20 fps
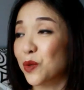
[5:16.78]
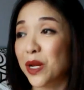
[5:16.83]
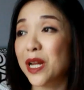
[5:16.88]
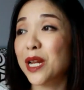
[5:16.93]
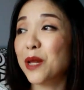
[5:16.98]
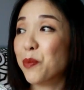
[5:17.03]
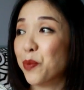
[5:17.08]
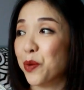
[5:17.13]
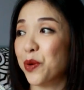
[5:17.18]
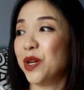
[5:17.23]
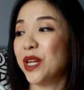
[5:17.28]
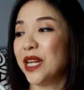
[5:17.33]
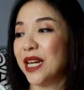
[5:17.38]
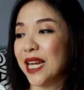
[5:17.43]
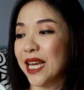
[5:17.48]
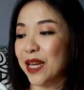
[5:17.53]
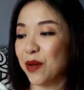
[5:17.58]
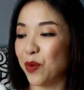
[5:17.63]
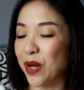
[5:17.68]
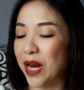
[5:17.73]
really pretty.
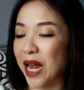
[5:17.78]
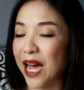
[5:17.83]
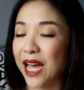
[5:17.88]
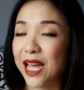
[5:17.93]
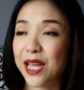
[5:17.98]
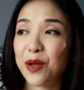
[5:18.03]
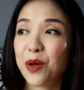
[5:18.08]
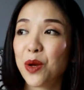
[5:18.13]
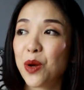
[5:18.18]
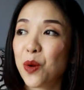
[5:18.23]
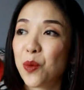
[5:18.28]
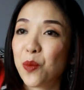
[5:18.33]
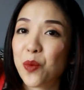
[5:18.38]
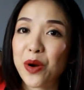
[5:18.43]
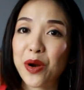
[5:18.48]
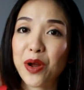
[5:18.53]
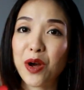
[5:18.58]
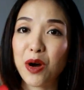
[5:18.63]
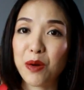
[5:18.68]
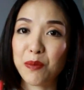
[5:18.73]
Like when I
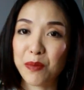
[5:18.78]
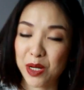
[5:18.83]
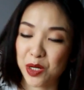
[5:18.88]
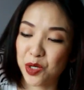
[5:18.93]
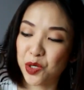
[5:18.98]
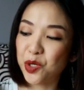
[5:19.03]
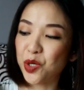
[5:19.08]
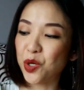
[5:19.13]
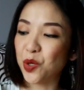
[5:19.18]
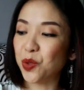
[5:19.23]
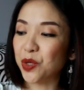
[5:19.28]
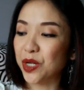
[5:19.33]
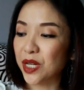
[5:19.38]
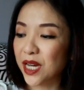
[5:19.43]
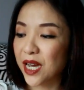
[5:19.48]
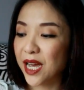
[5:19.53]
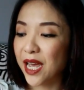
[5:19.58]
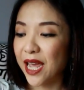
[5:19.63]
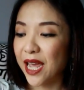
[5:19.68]
wear it on my shoulder